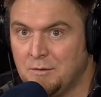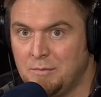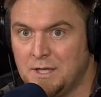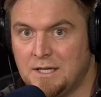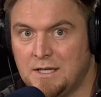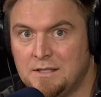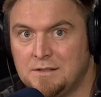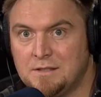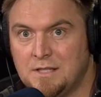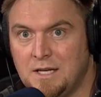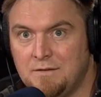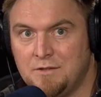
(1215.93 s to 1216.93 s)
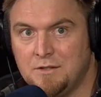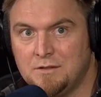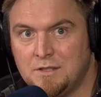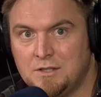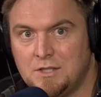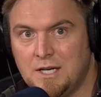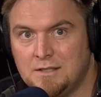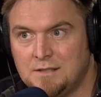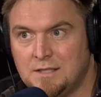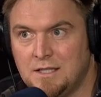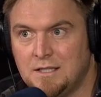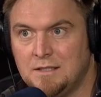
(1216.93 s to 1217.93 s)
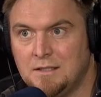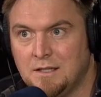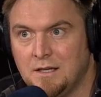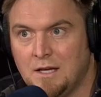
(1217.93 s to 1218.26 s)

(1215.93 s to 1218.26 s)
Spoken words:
because if you're suggesting